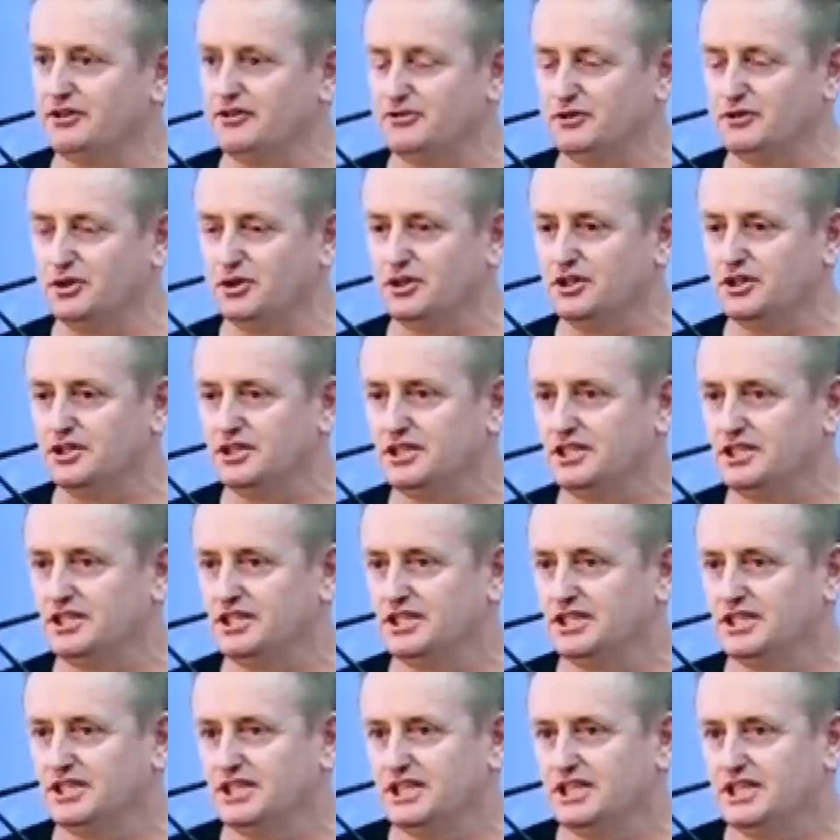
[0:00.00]
thought,
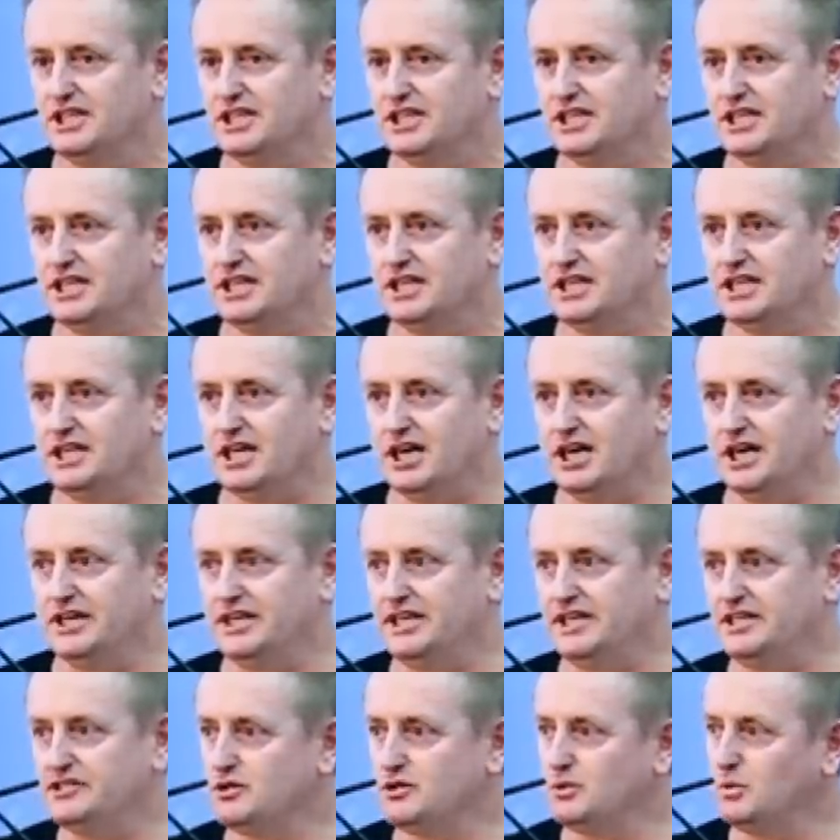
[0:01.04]
I
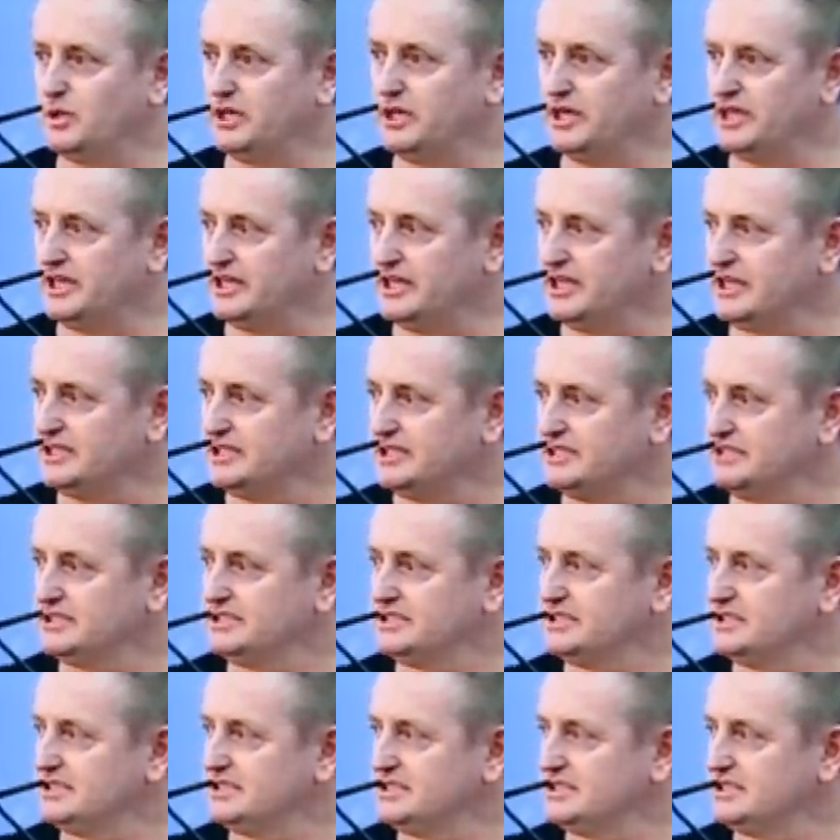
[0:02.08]
need to wear
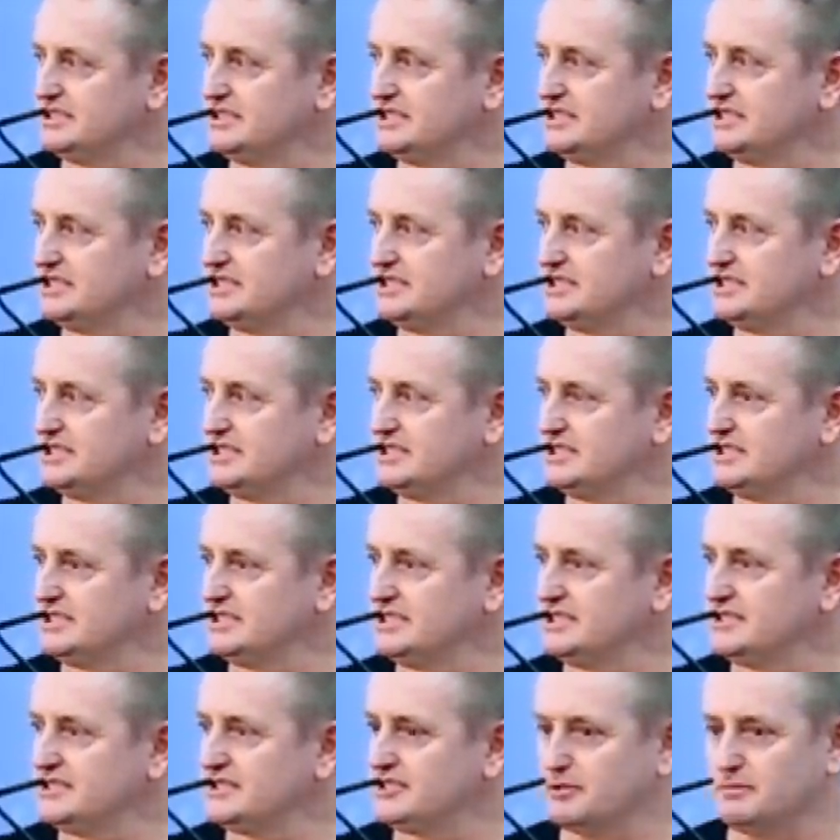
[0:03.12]

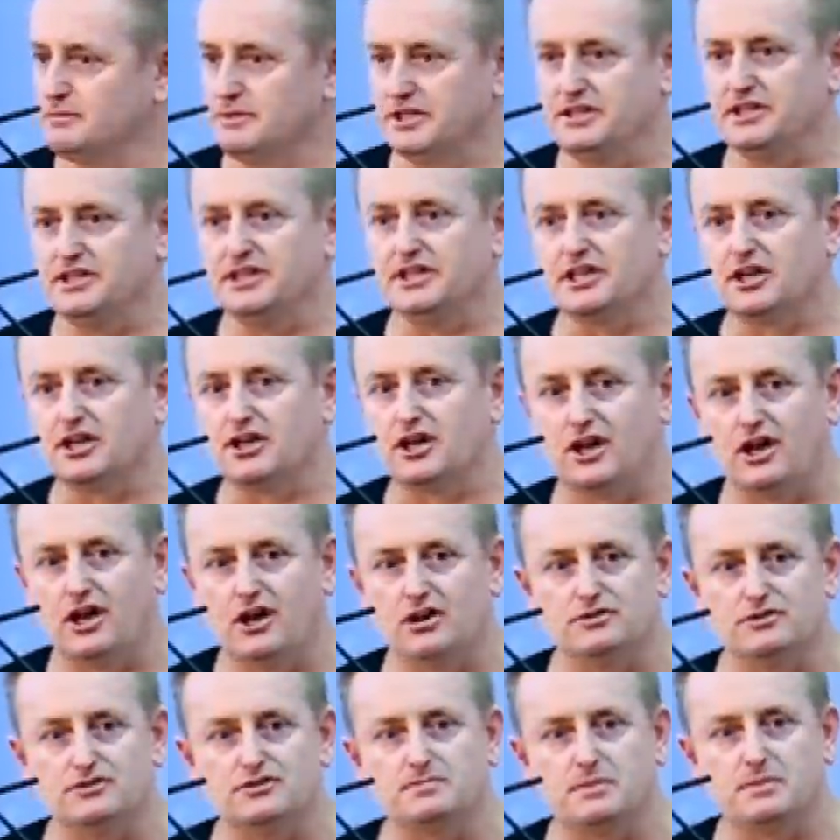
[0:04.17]
some Indian
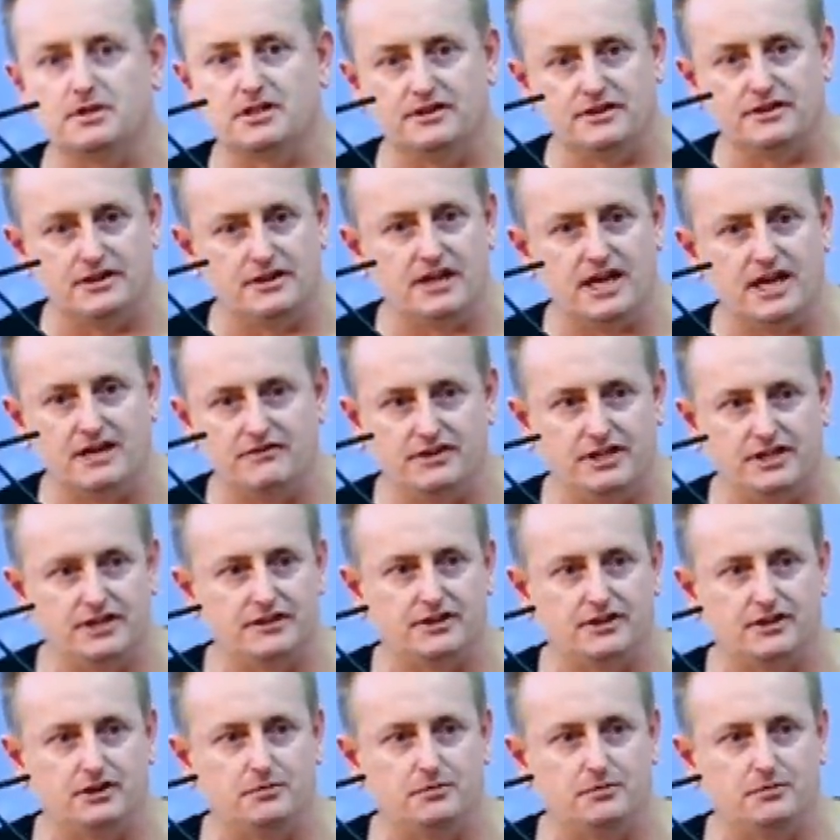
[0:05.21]
clothes, but I don't have anything